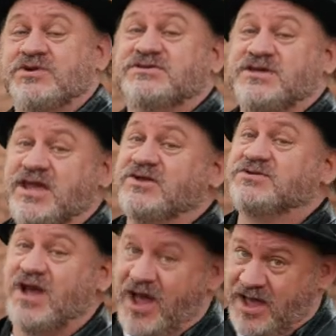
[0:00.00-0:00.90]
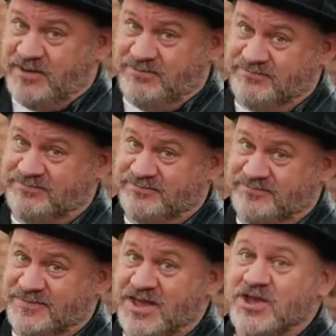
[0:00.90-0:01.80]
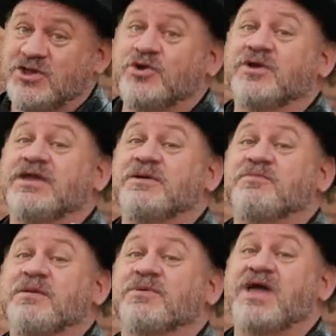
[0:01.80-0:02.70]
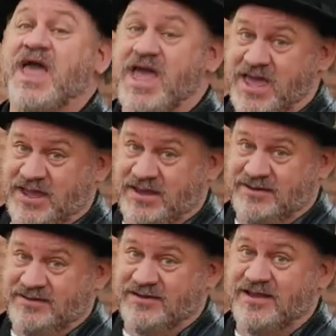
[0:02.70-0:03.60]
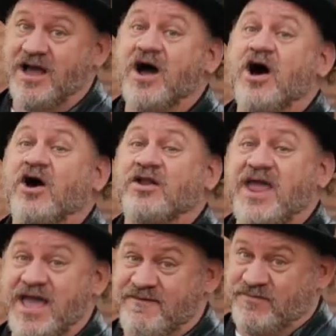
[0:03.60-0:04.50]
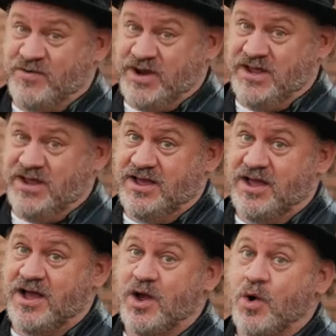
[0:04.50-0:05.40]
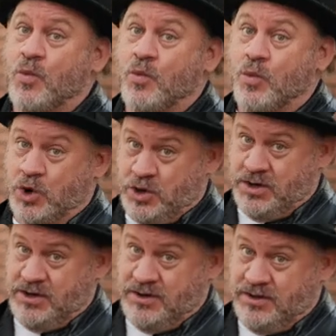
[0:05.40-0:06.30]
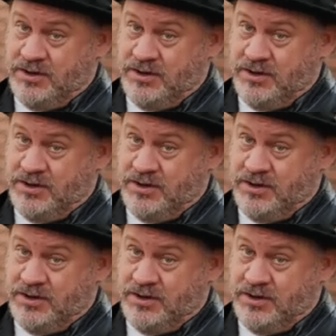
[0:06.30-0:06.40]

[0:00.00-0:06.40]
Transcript: When you take your time, you can get people to hang on every word.